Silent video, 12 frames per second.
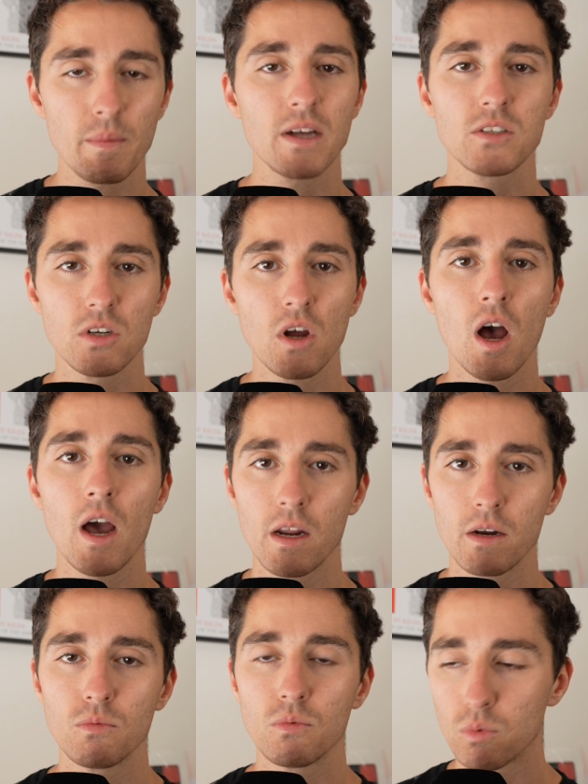out tonight
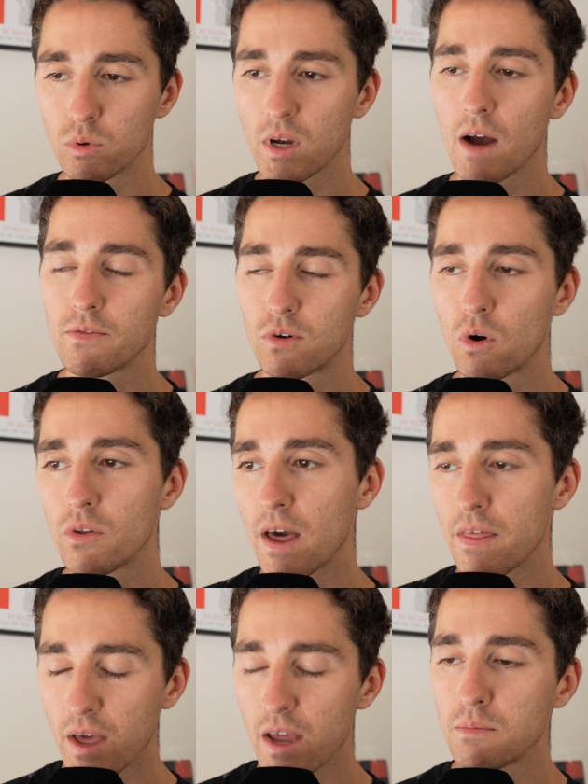and we'll cover all
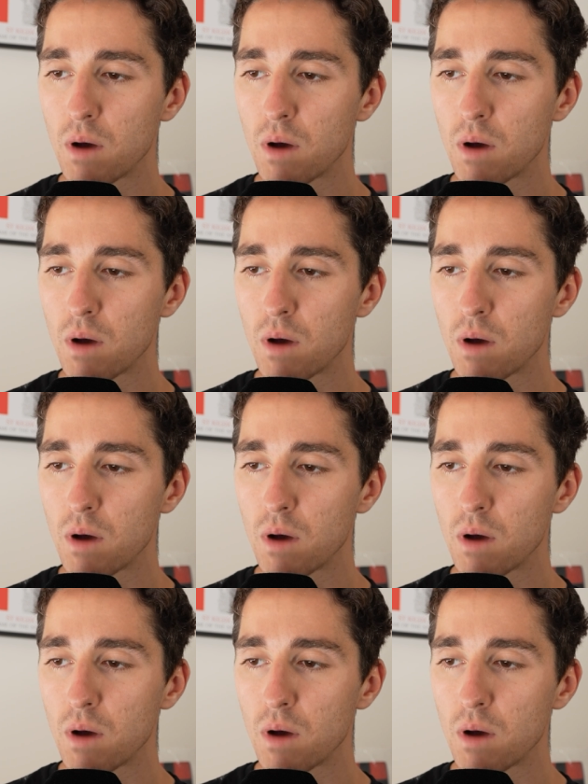that then.